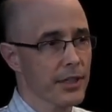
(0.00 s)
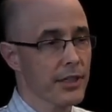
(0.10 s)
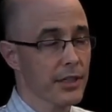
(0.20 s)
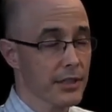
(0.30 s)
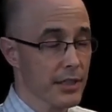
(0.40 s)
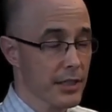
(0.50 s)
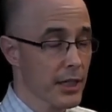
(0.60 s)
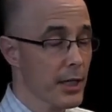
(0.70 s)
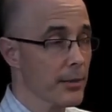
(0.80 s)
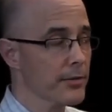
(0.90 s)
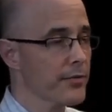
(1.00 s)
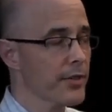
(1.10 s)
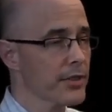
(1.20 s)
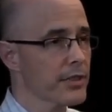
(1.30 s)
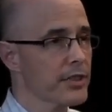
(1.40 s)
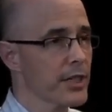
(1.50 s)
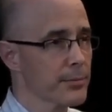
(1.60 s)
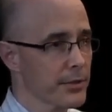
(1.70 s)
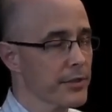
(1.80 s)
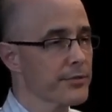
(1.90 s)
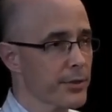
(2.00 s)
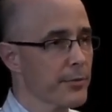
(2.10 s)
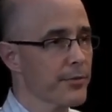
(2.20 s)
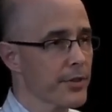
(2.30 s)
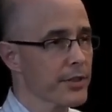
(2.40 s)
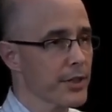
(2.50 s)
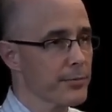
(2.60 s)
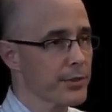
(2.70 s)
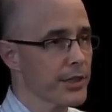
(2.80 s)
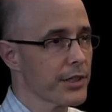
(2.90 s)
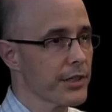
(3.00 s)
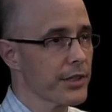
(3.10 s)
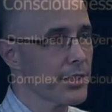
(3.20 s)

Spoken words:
at least at times, function separately from a functioning brain.